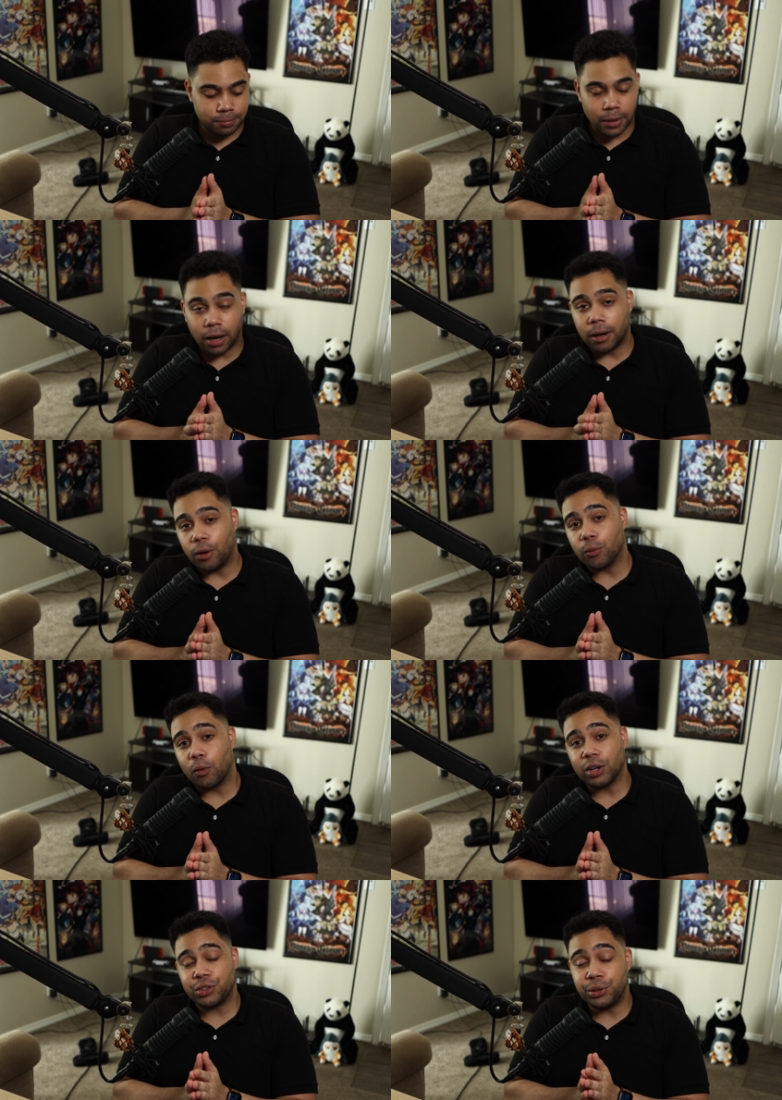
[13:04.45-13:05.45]
Uh,
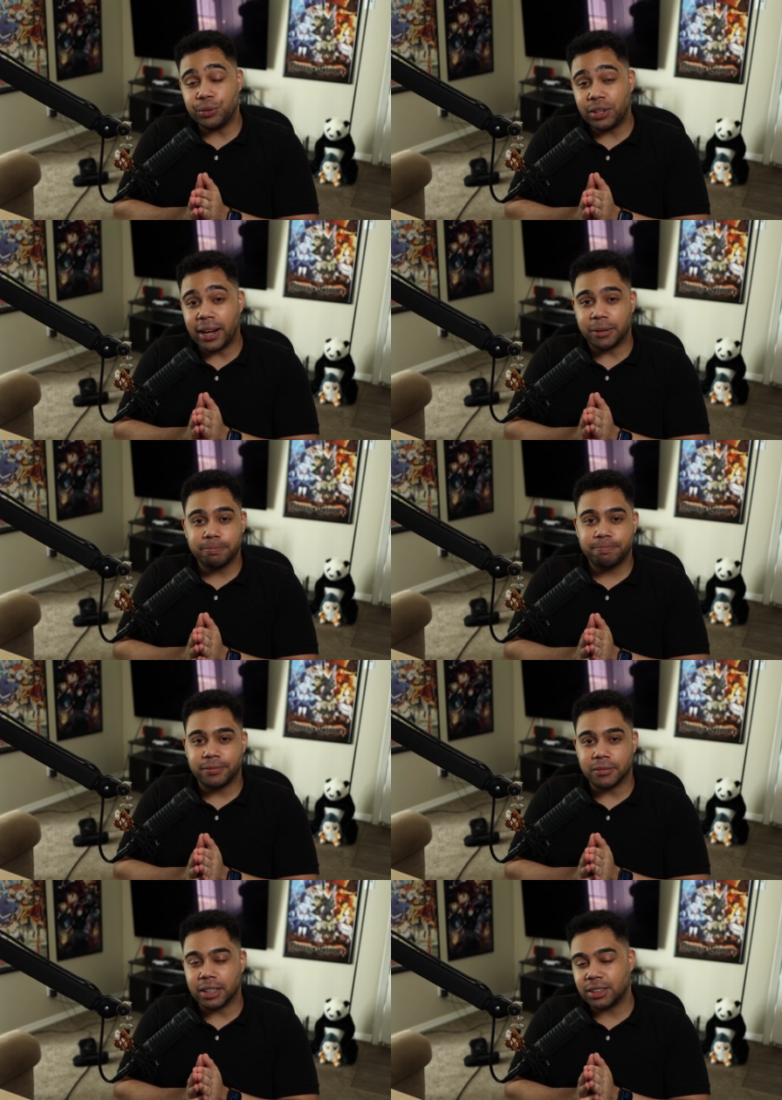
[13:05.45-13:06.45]
Overwatch 2's dead.
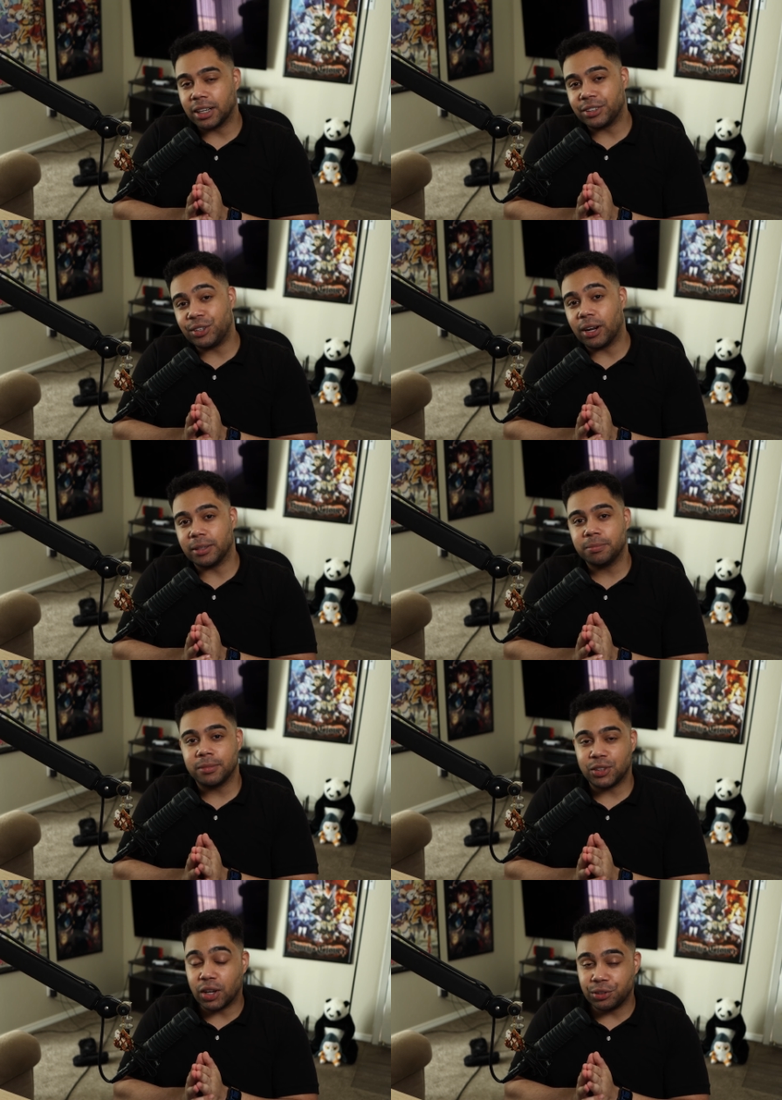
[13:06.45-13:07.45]
It's, it's done.
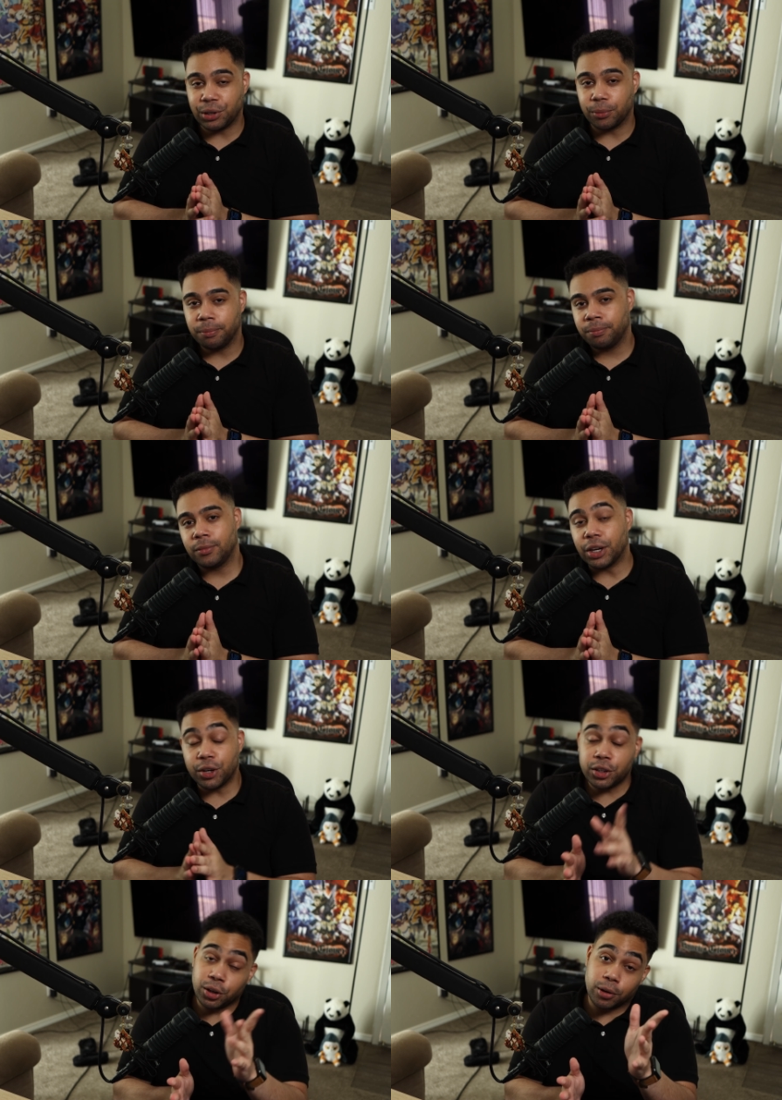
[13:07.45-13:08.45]
It's donezo. It
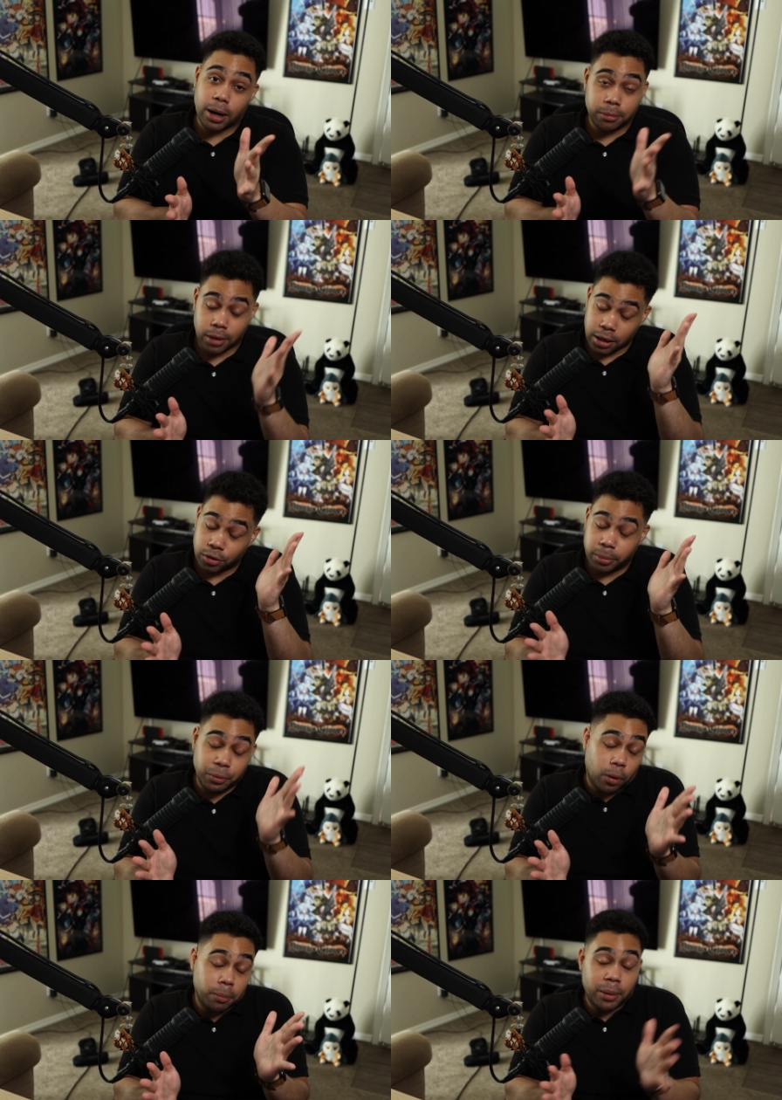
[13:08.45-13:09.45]
could turn around. I could be
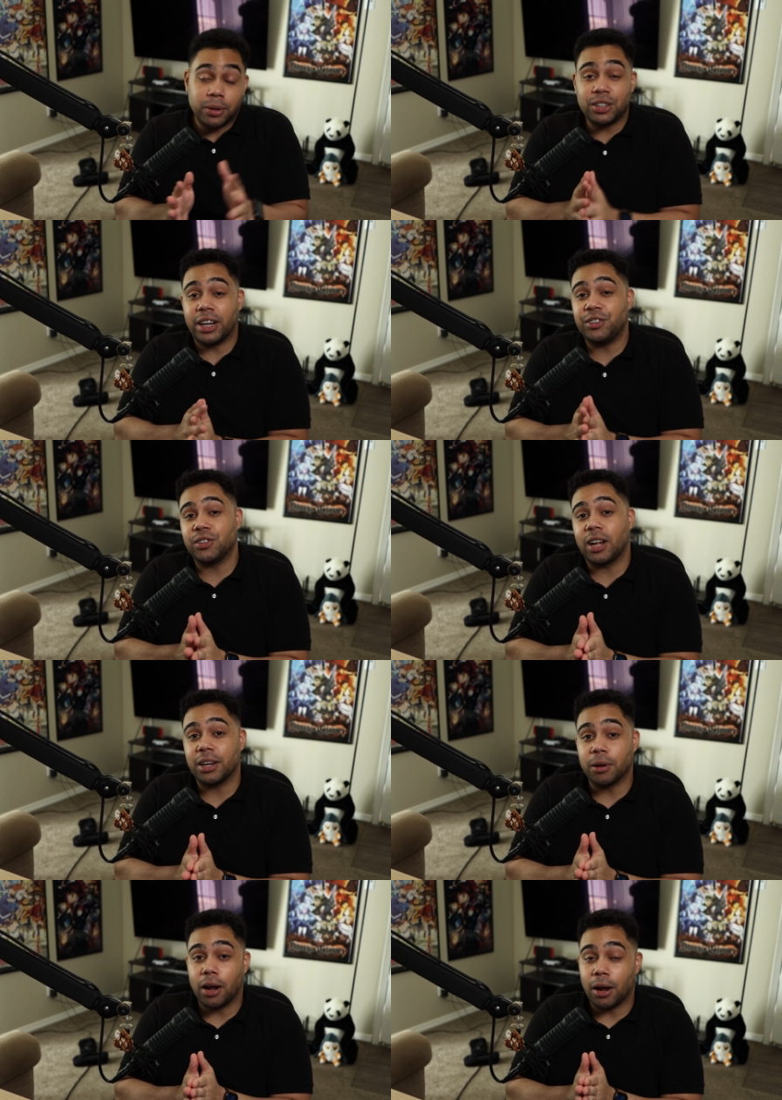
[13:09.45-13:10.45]
wrong. Maybe this ages
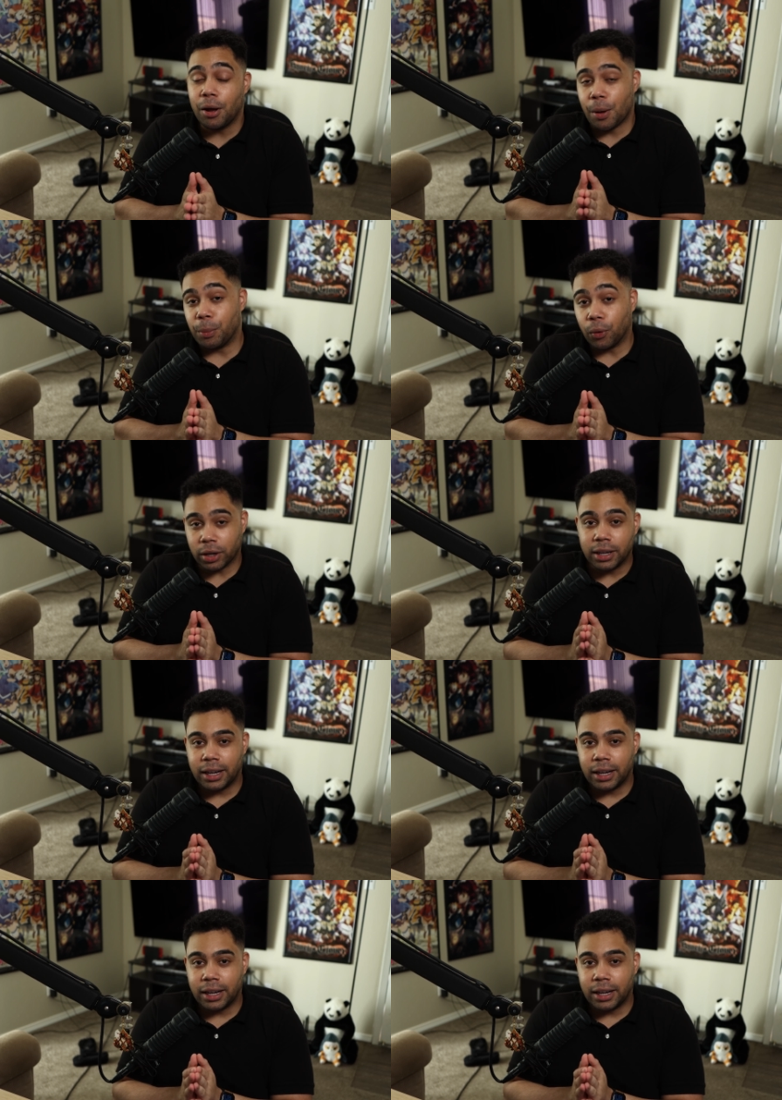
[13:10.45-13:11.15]
like uh, milk,